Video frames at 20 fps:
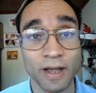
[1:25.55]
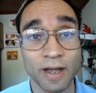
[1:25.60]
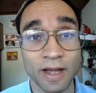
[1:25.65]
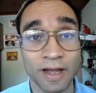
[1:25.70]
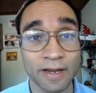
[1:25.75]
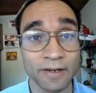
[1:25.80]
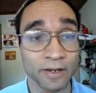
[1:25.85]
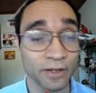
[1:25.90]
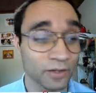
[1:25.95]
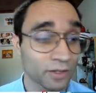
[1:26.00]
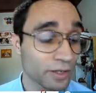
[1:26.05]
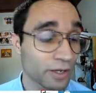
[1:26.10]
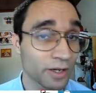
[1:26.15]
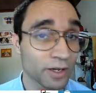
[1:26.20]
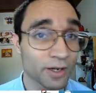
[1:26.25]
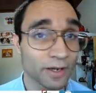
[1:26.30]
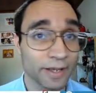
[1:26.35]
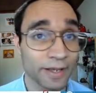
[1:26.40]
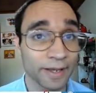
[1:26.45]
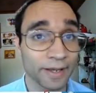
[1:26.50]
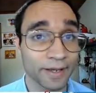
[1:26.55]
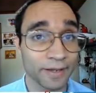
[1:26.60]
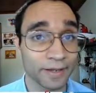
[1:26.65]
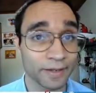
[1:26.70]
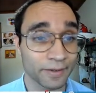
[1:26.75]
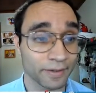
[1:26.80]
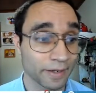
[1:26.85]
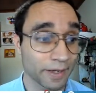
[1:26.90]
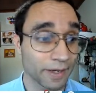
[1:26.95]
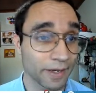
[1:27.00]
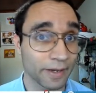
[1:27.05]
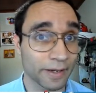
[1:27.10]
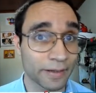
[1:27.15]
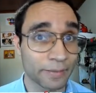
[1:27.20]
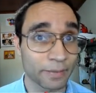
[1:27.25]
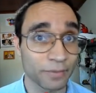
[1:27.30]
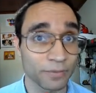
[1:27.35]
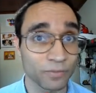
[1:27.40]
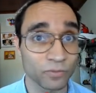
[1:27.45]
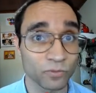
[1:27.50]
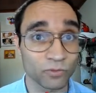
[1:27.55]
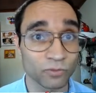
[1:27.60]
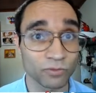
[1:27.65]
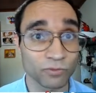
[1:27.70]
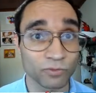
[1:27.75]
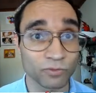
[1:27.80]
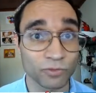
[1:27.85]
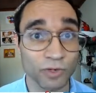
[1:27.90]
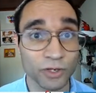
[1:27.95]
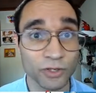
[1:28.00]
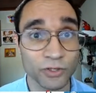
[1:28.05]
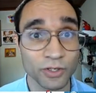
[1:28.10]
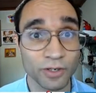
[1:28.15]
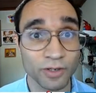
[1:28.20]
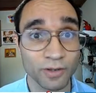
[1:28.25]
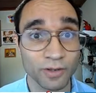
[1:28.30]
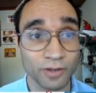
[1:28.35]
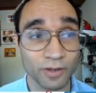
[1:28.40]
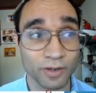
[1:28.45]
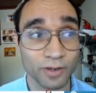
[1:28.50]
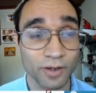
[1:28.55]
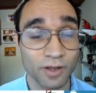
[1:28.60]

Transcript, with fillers: I, I had another girl in uh, in Russia.